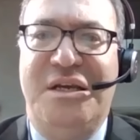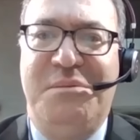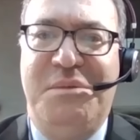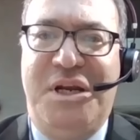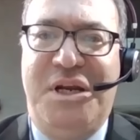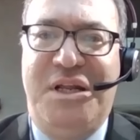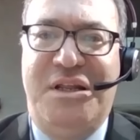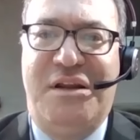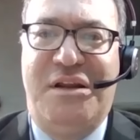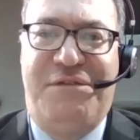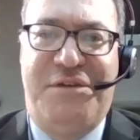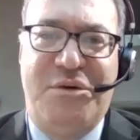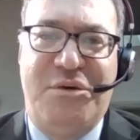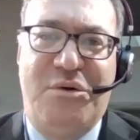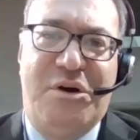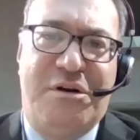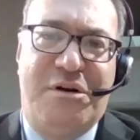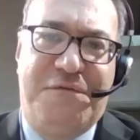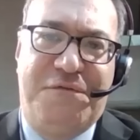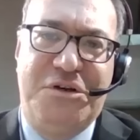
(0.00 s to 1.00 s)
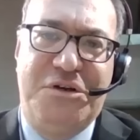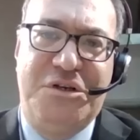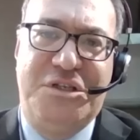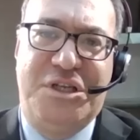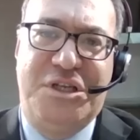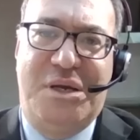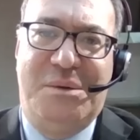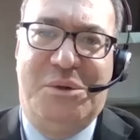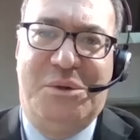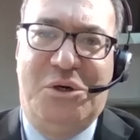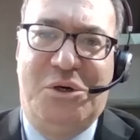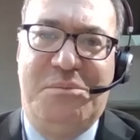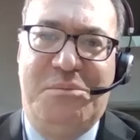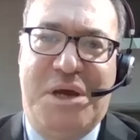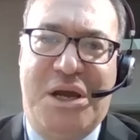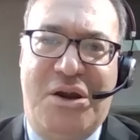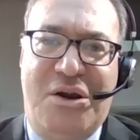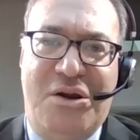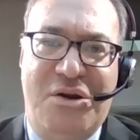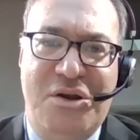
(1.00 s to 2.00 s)
meaning that if you are a first-time
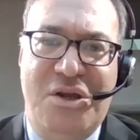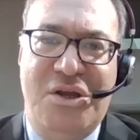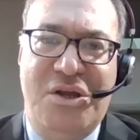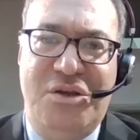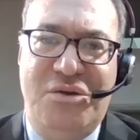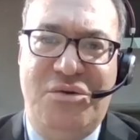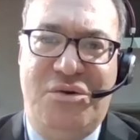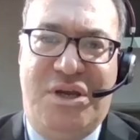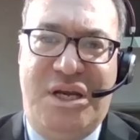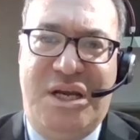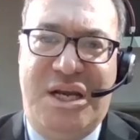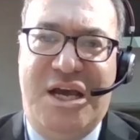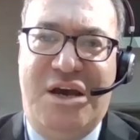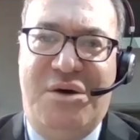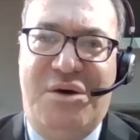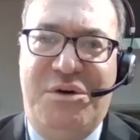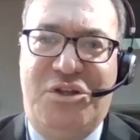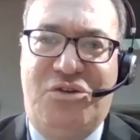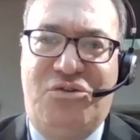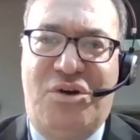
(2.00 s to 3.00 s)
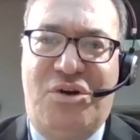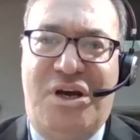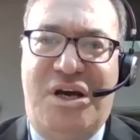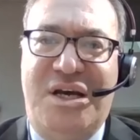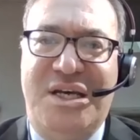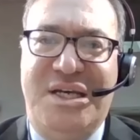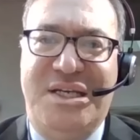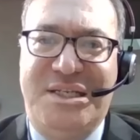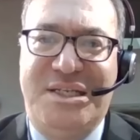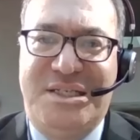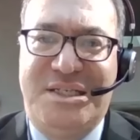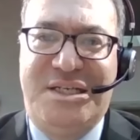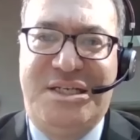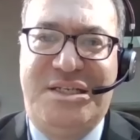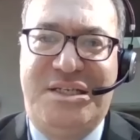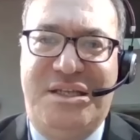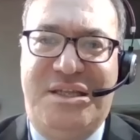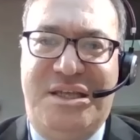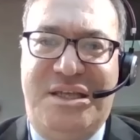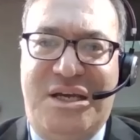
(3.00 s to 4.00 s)
homebuyer, you can now withdraw
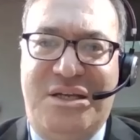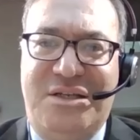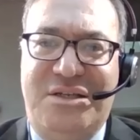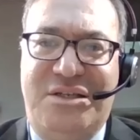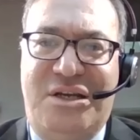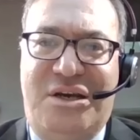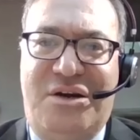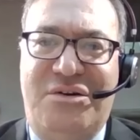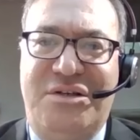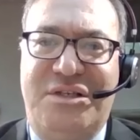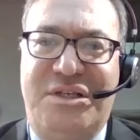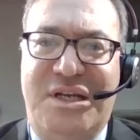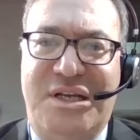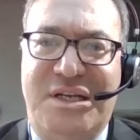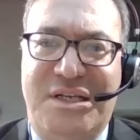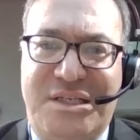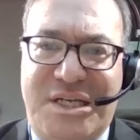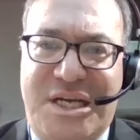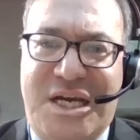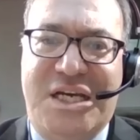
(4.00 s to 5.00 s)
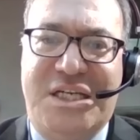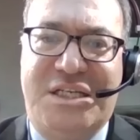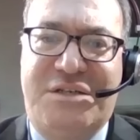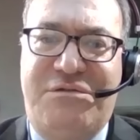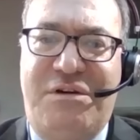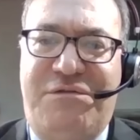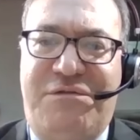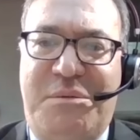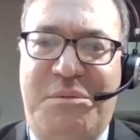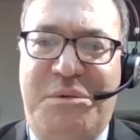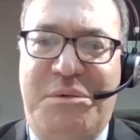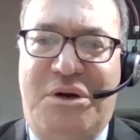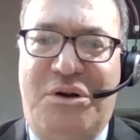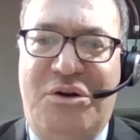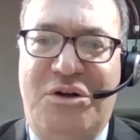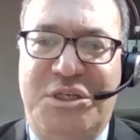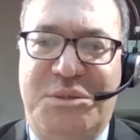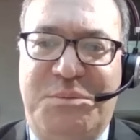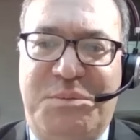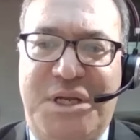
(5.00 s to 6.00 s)
$60,000 tax free from your
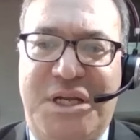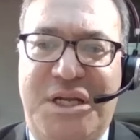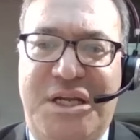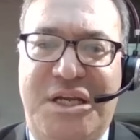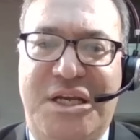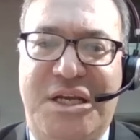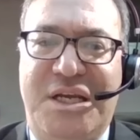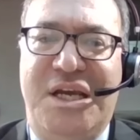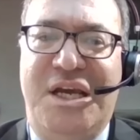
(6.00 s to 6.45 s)
RSP.